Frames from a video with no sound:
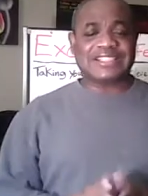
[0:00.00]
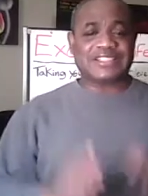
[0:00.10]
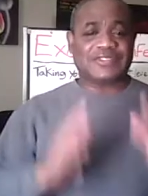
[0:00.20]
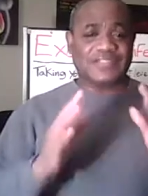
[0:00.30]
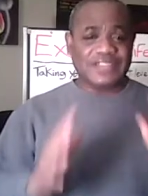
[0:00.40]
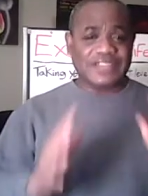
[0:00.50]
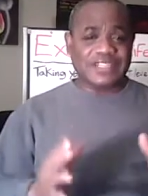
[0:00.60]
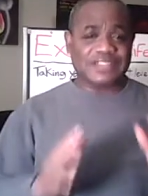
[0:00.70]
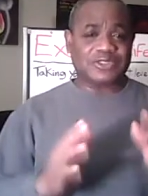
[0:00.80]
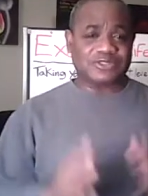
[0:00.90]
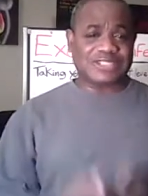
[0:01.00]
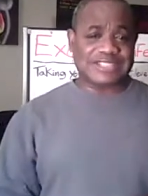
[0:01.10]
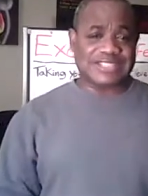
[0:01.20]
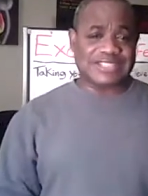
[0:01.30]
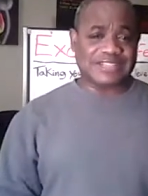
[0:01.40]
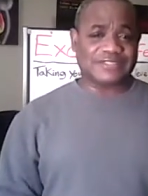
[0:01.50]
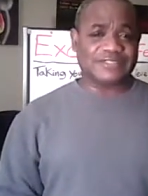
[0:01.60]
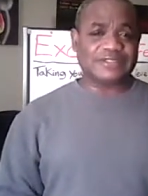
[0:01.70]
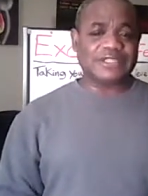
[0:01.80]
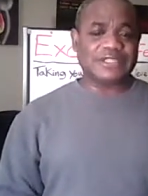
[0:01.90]
failure to receive
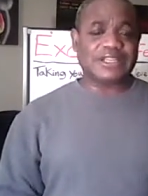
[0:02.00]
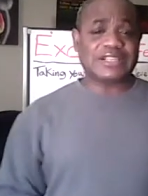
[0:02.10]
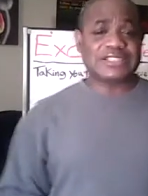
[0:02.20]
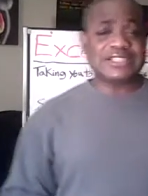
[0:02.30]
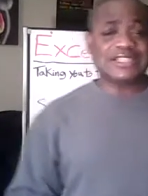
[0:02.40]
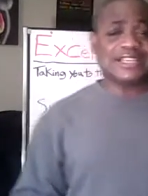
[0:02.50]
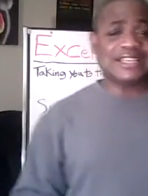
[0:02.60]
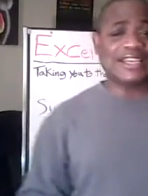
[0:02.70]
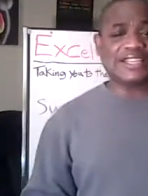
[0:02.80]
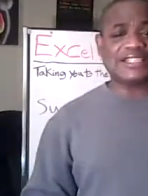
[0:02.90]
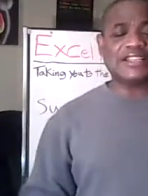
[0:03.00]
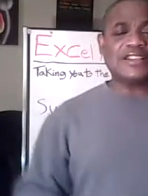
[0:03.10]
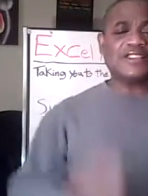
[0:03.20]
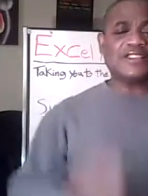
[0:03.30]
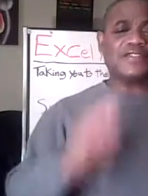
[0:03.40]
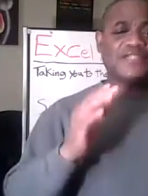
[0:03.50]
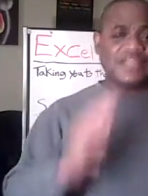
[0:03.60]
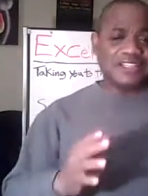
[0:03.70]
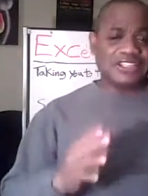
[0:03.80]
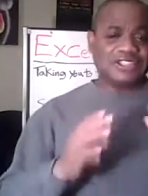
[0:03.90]
i'll say that again
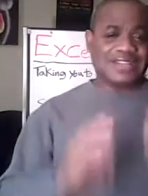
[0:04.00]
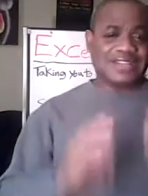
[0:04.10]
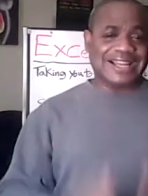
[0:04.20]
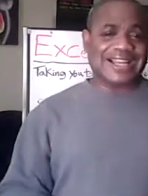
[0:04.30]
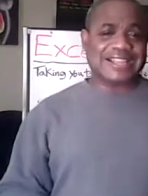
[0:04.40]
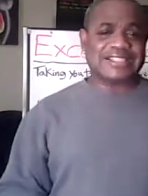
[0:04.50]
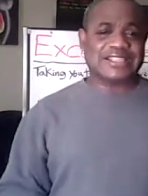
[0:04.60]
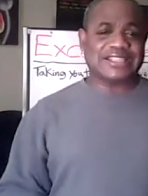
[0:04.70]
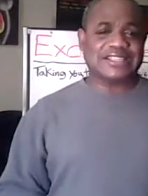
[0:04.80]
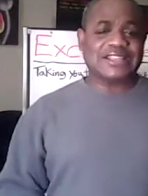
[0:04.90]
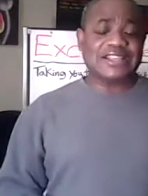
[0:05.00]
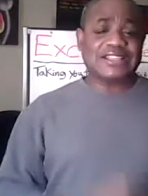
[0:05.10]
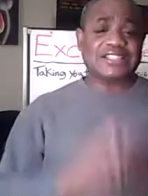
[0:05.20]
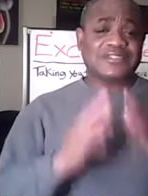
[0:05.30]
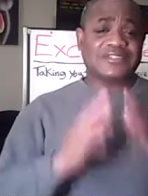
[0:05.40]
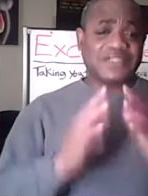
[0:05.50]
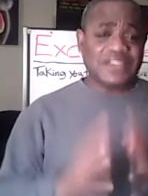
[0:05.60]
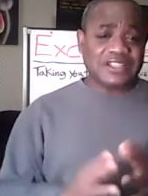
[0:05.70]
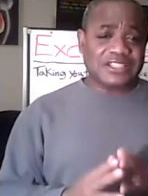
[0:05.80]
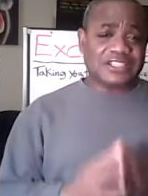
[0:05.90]
failure to ask is
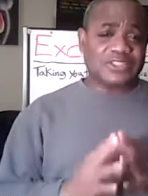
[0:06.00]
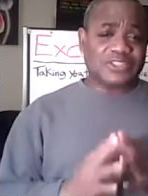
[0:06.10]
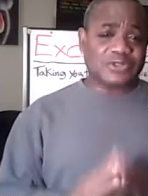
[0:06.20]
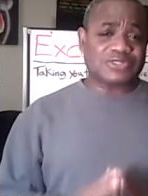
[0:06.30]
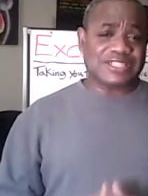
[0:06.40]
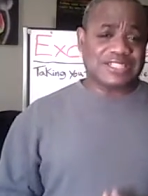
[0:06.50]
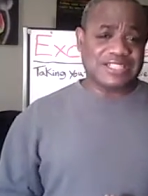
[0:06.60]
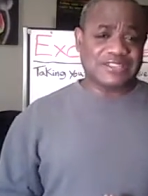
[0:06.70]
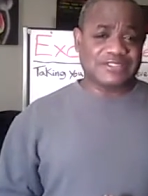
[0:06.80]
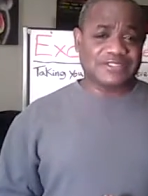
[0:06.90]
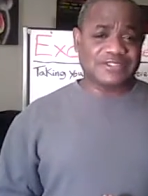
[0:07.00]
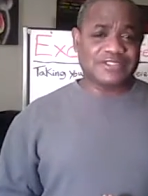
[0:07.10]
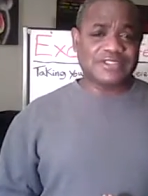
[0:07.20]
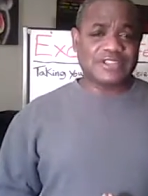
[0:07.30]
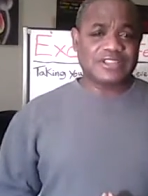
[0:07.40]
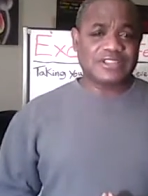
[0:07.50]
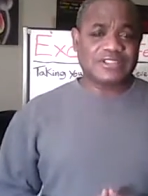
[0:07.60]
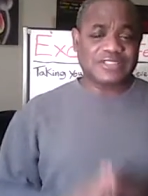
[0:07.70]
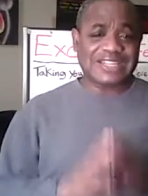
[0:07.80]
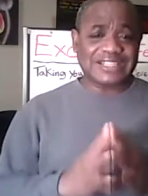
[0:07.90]
failure to receive if you're
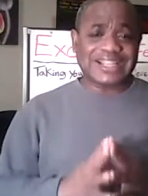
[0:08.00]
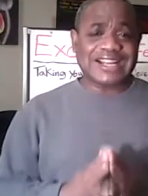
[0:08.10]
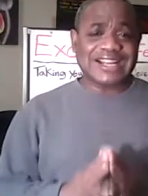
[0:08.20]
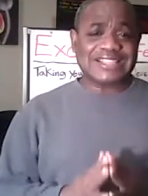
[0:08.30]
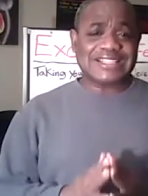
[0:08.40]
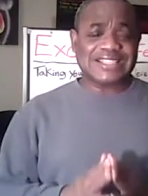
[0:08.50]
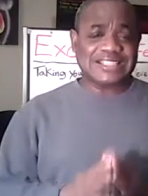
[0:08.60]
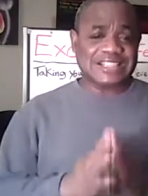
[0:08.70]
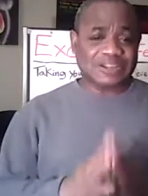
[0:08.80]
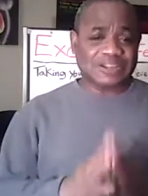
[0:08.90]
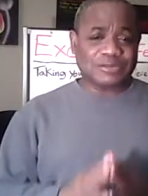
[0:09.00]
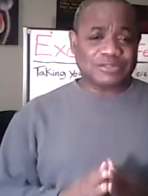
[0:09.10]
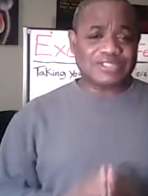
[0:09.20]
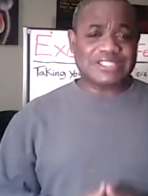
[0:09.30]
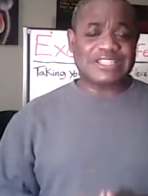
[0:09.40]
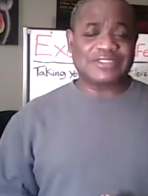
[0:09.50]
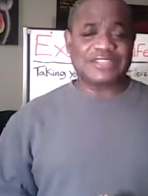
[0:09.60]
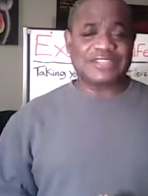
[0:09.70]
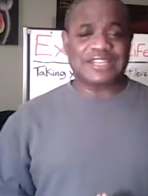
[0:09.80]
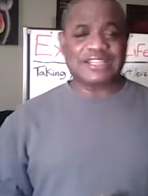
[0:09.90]
not asking you're not going to be receiving
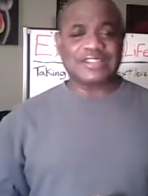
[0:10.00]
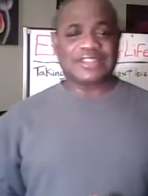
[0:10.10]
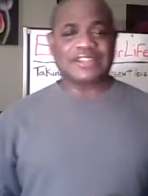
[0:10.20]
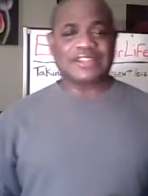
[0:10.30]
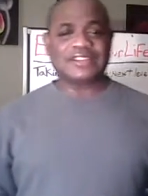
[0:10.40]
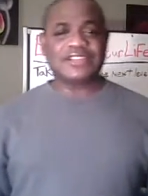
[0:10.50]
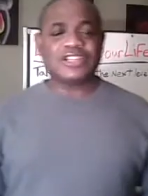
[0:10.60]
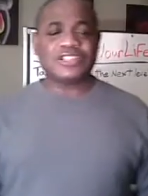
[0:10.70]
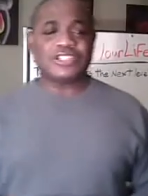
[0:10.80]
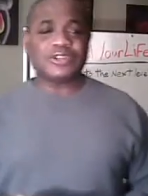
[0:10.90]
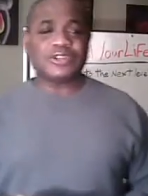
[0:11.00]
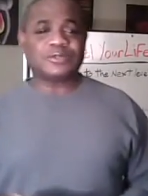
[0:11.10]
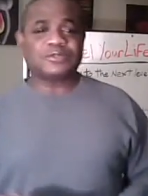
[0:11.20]
anything so